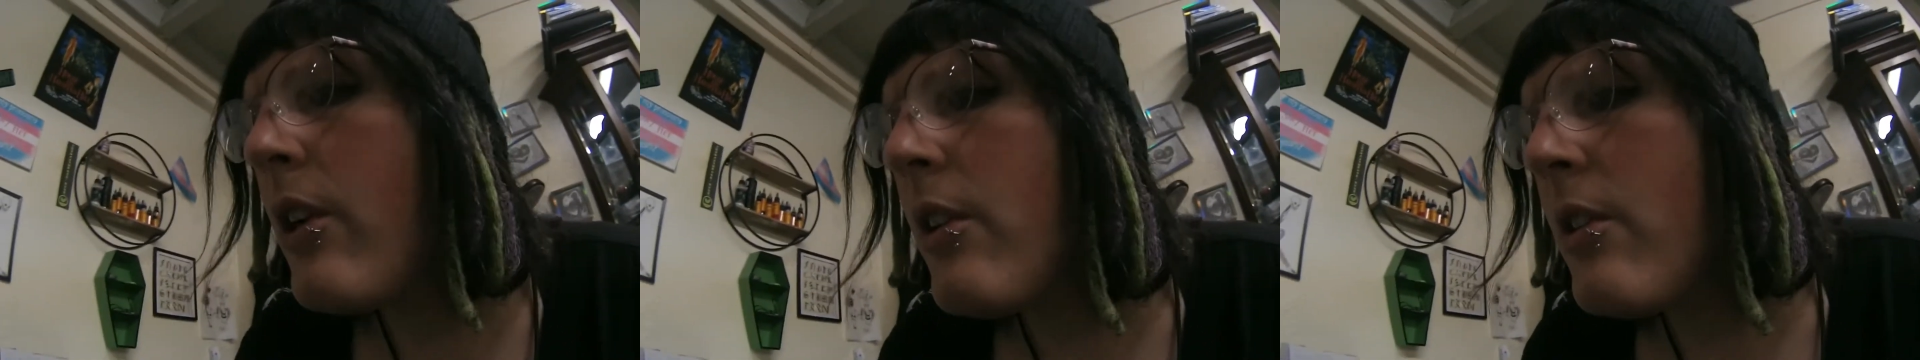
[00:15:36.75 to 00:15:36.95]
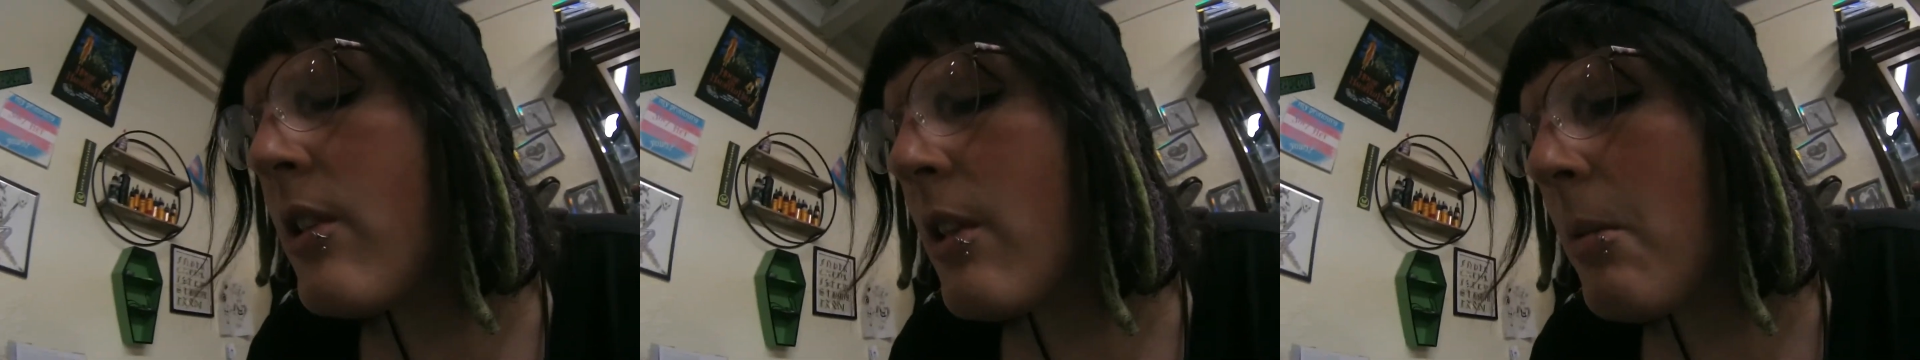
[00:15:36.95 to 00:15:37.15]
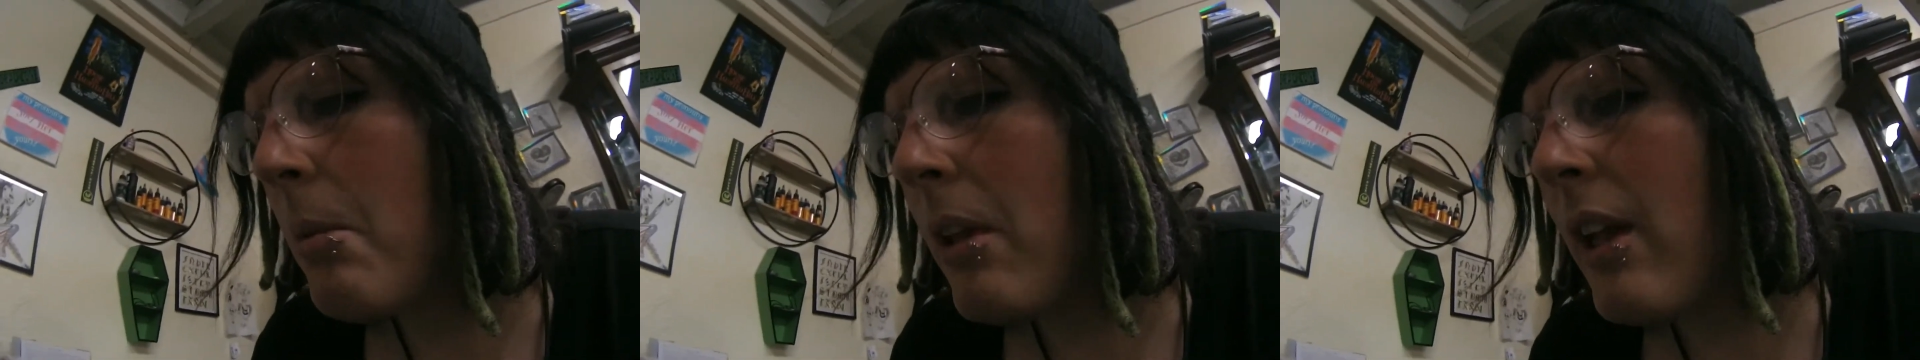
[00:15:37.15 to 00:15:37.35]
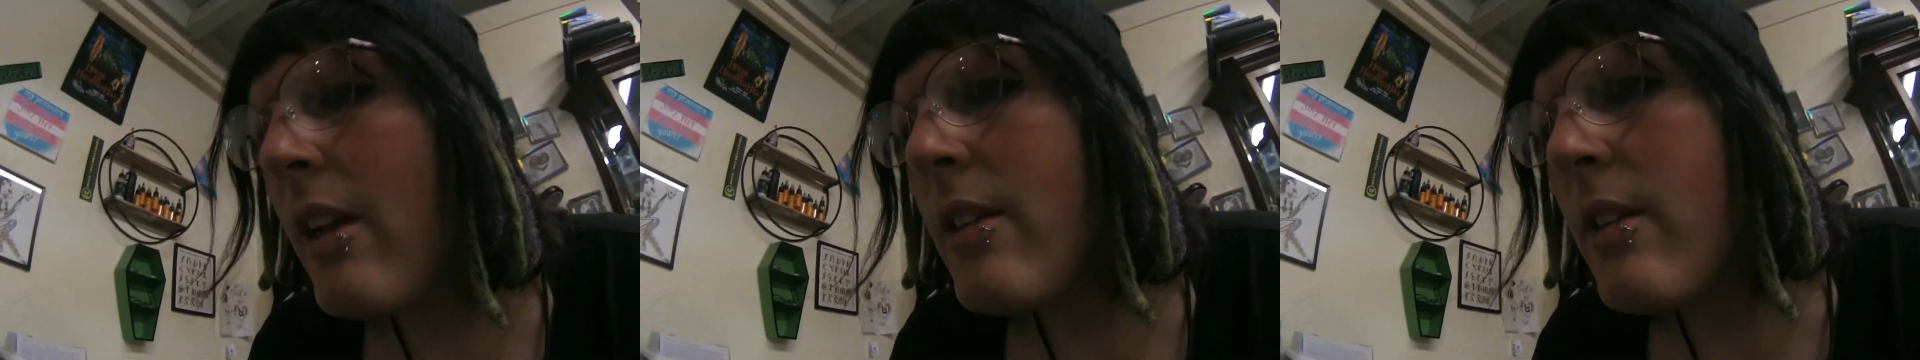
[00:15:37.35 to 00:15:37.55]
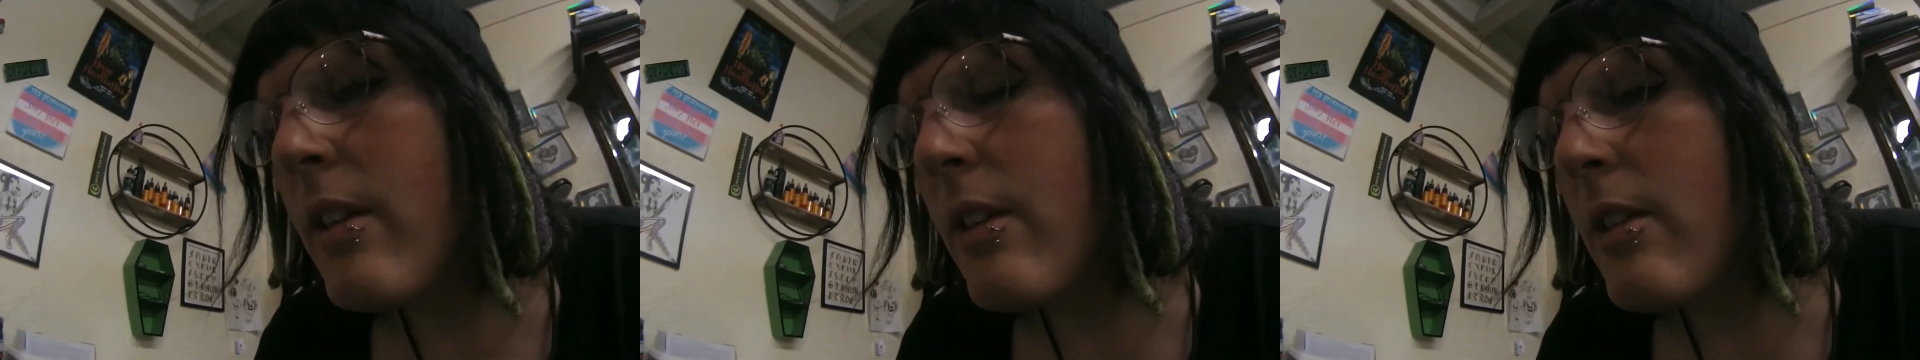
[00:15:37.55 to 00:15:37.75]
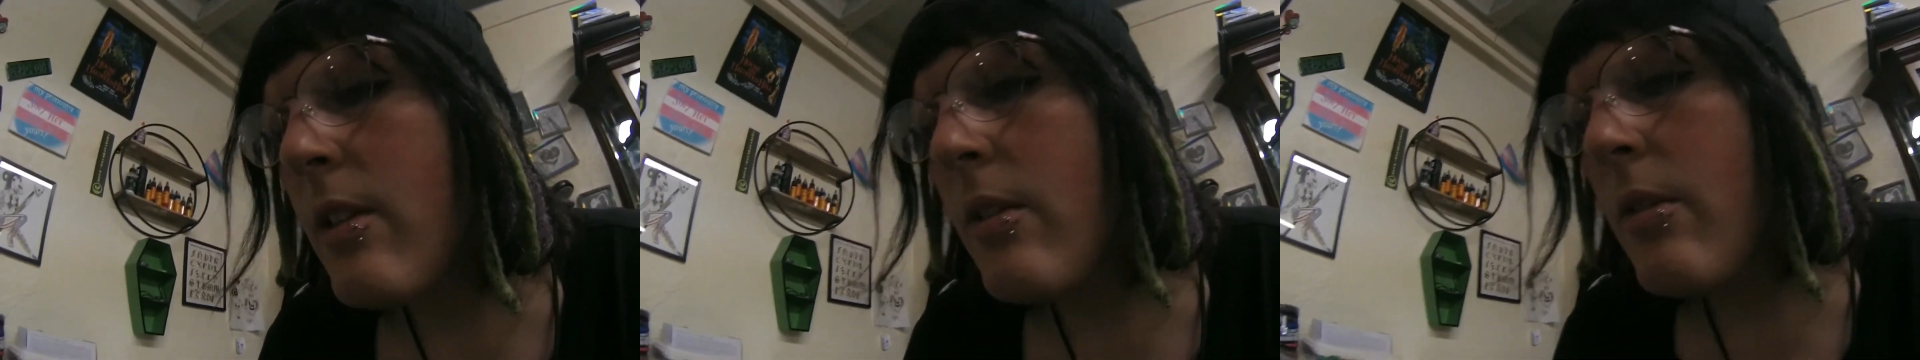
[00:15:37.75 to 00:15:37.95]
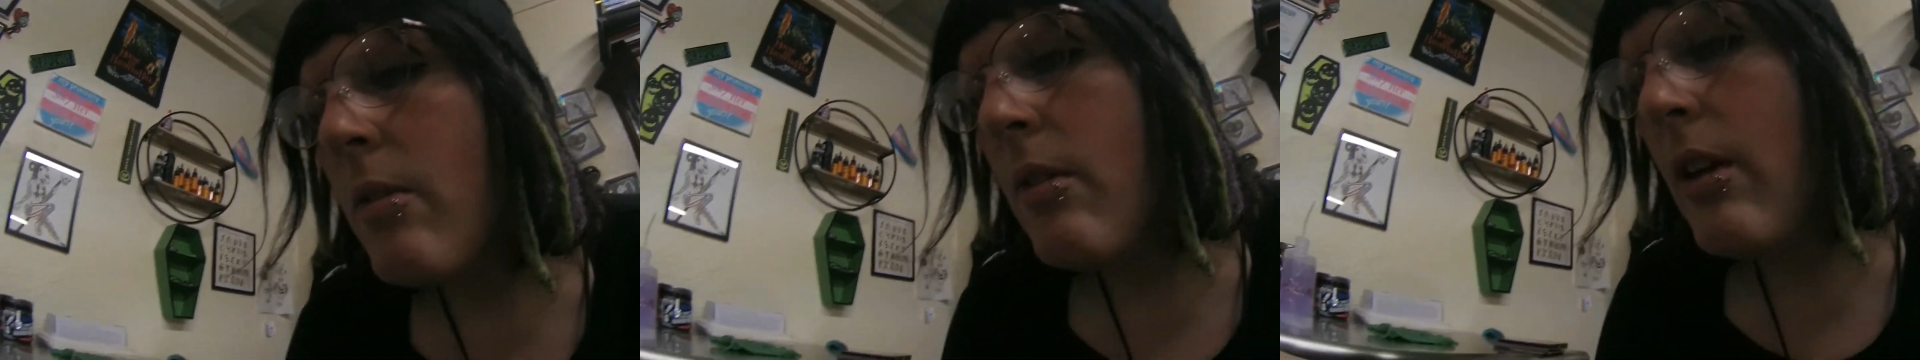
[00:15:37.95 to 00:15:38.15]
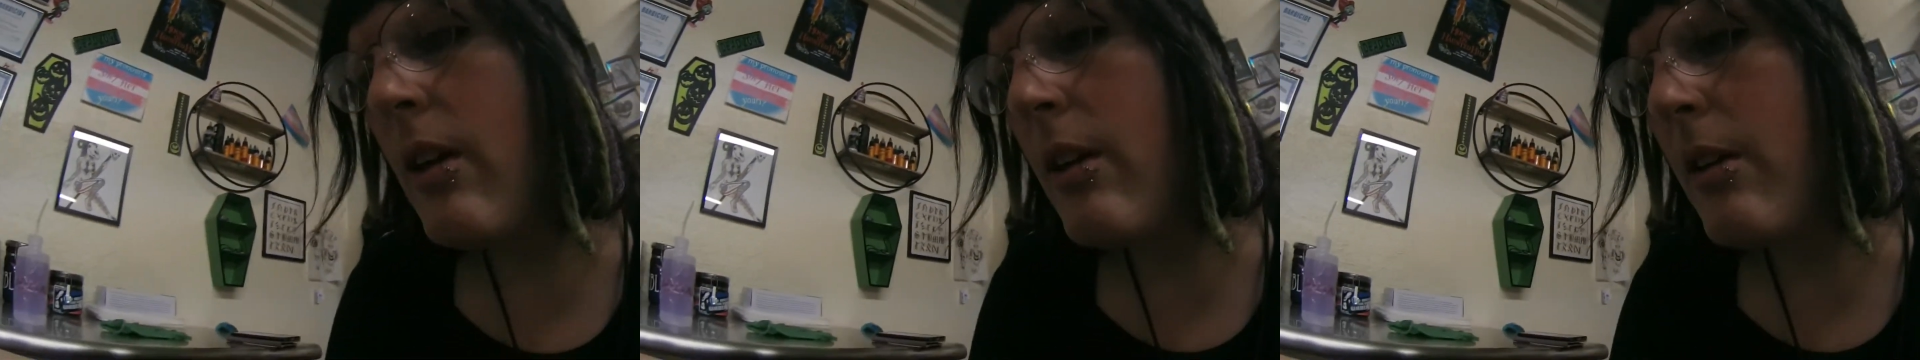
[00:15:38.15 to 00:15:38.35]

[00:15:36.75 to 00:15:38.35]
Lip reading: using the plastic. So